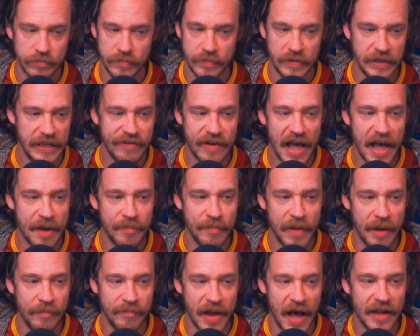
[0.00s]
Levi,
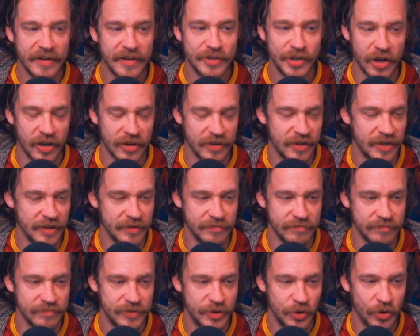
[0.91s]
I'm not
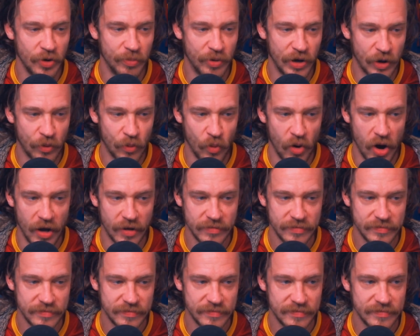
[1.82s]
talking to a brick
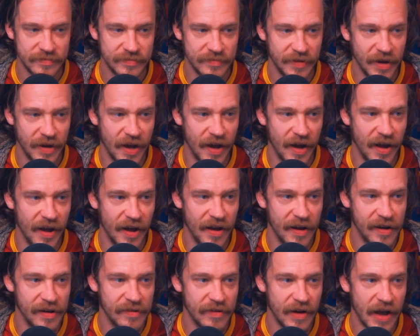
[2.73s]
wall.
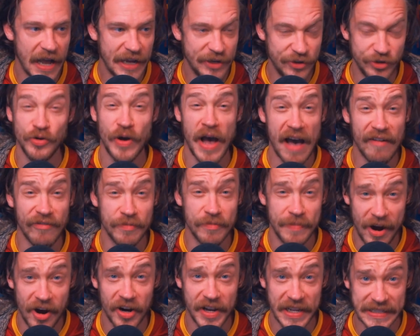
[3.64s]
I do have
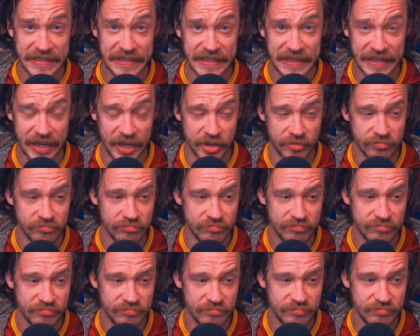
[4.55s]
Americans in here.
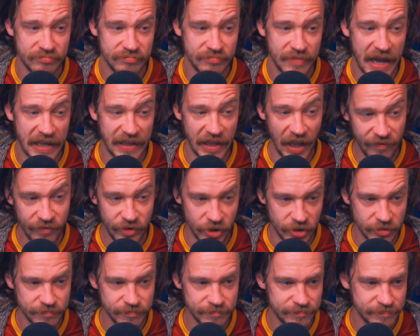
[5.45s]
I love
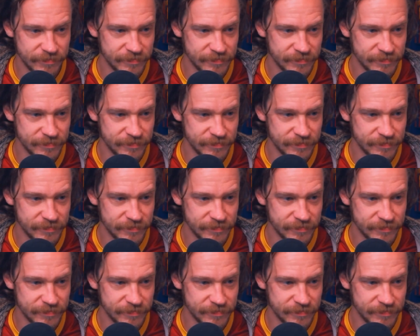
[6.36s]
you.